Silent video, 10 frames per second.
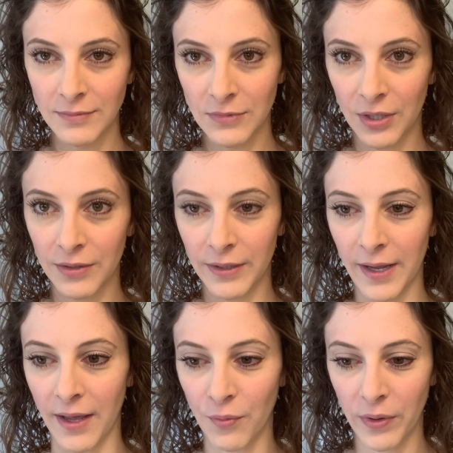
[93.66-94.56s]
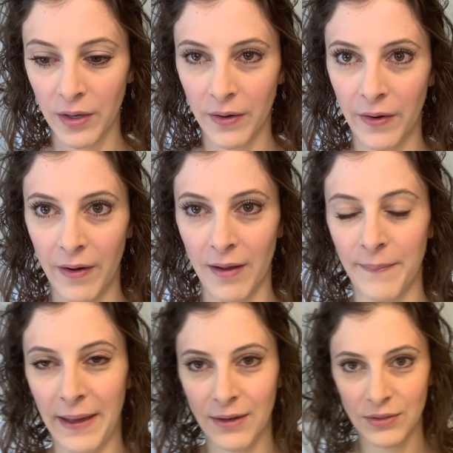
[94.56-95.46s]
All right, we are
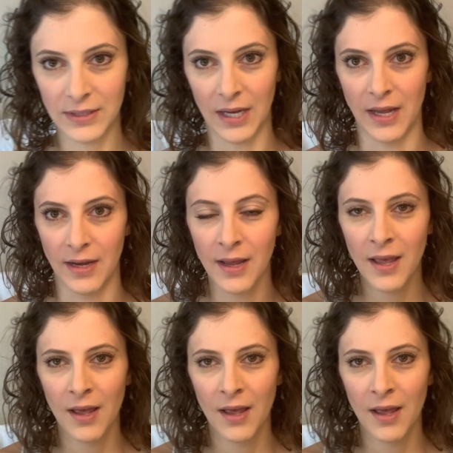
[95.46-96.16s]
about done.